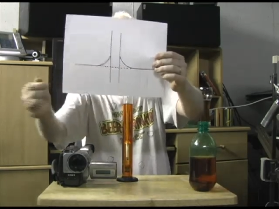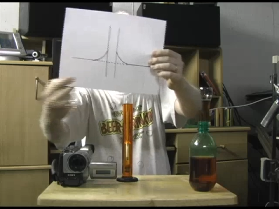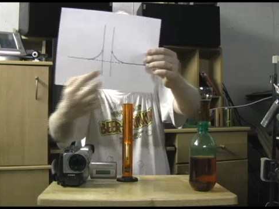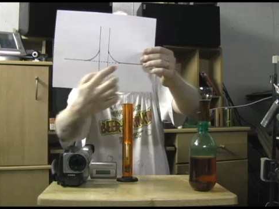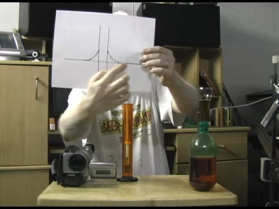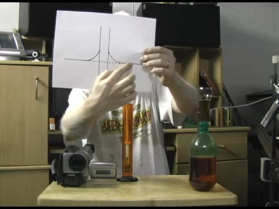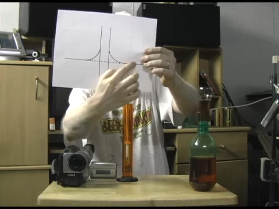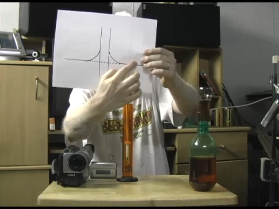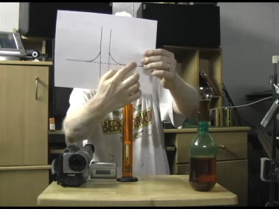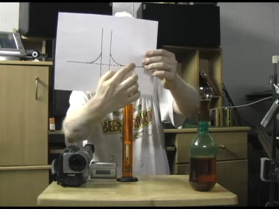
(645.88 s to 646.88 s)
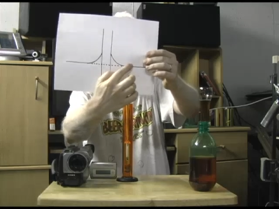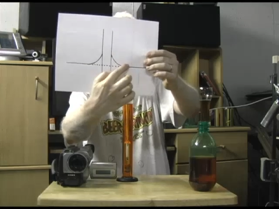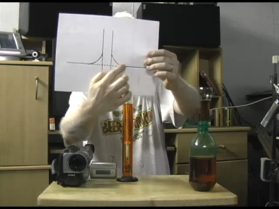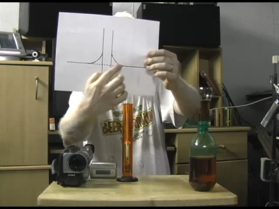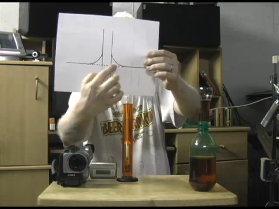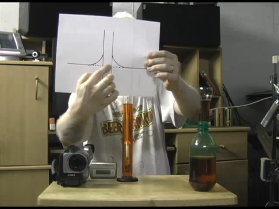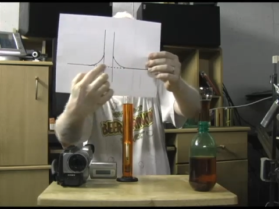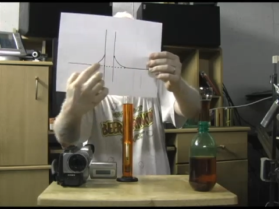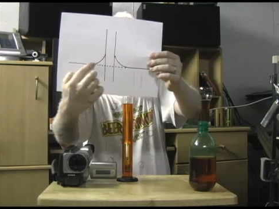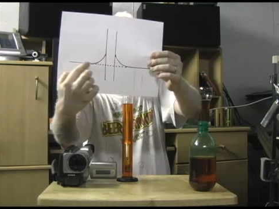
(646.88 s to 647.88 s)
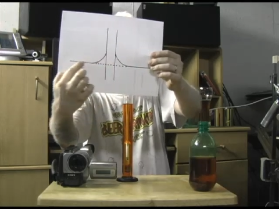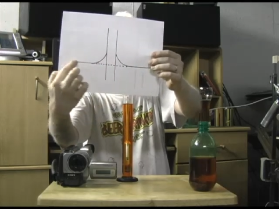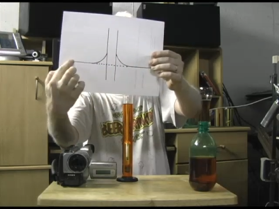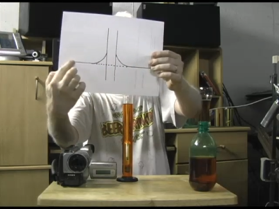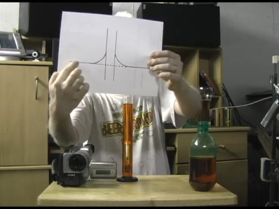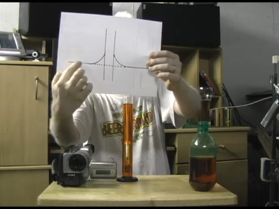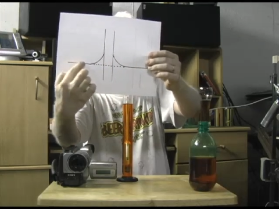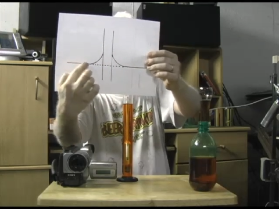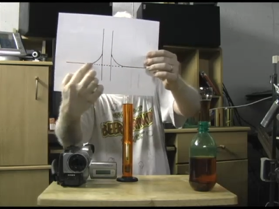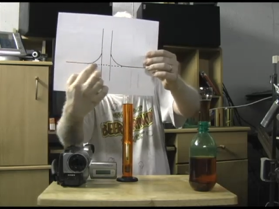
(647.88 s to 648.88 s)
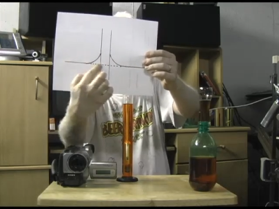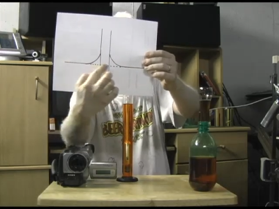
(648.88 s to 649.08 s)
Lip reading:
Nobody's mouth can be seen.